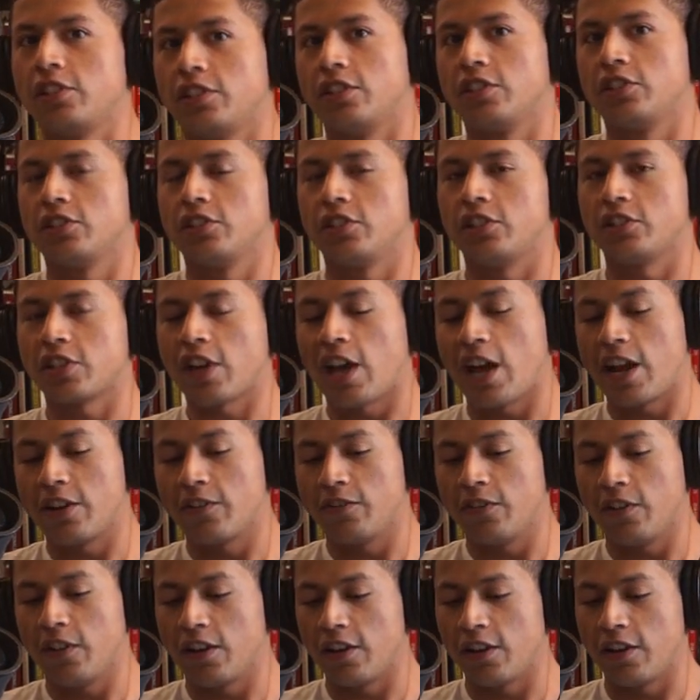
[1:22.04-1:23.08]
She's kind
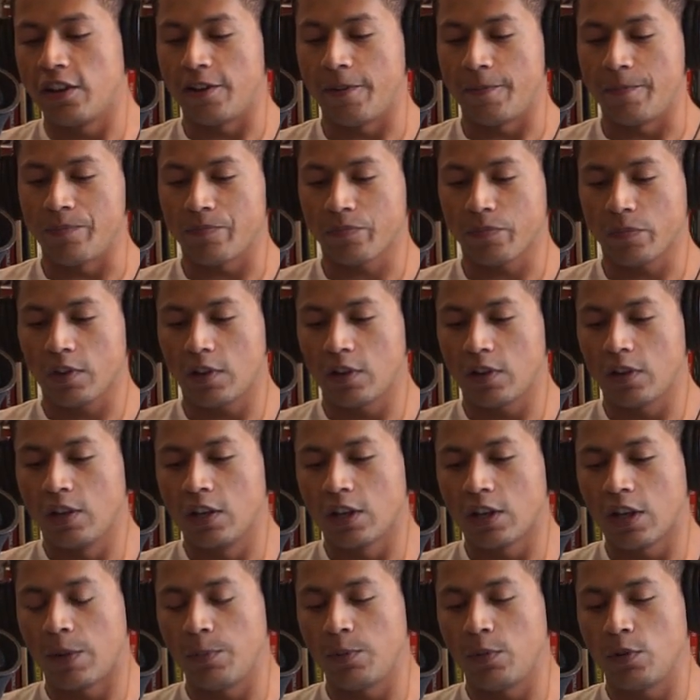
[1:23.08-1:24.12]
of a
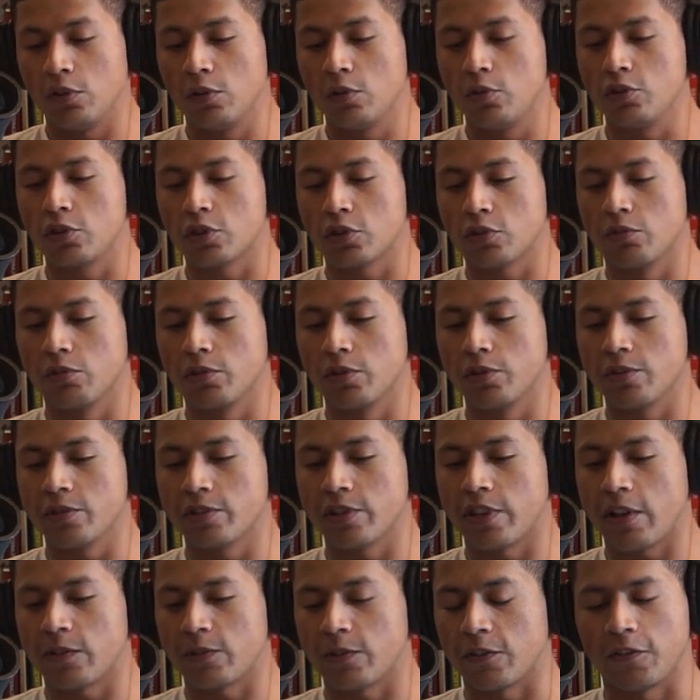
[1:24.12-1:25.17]
couple of loose screws
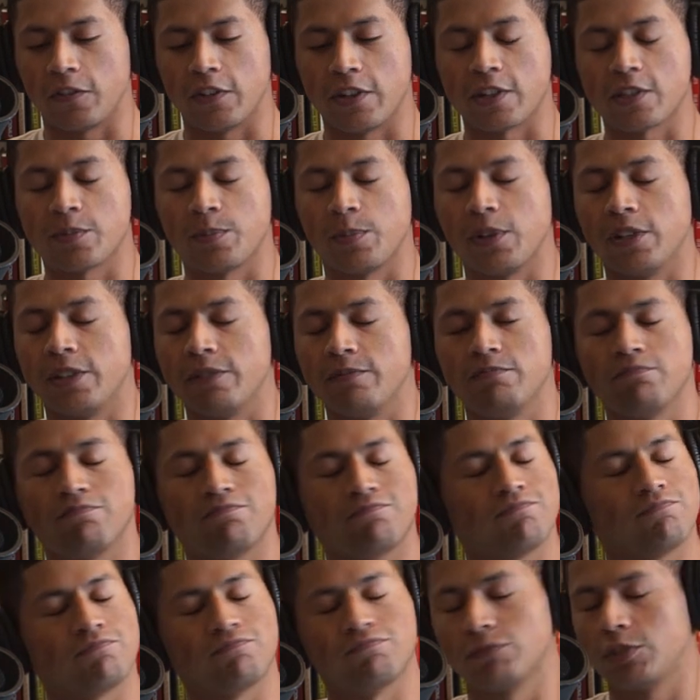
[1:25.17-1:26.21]
I have to fix, but
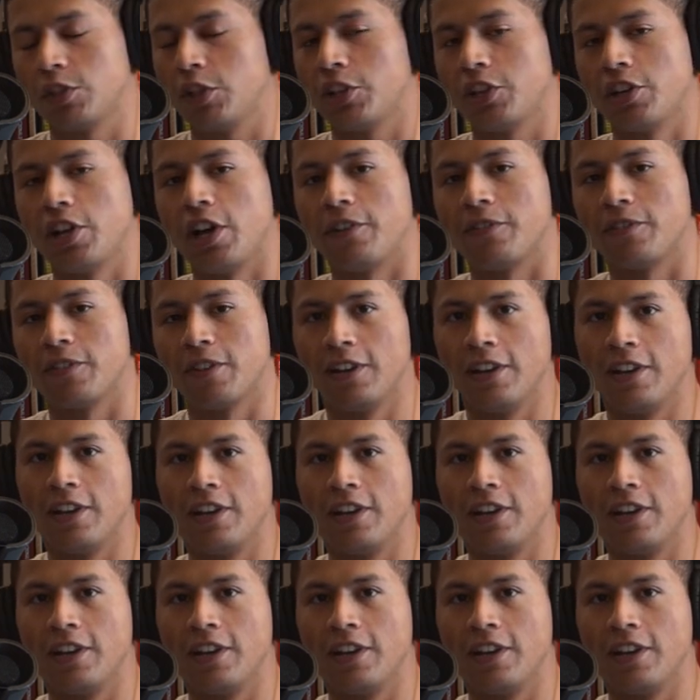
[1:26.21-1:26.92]
good enough.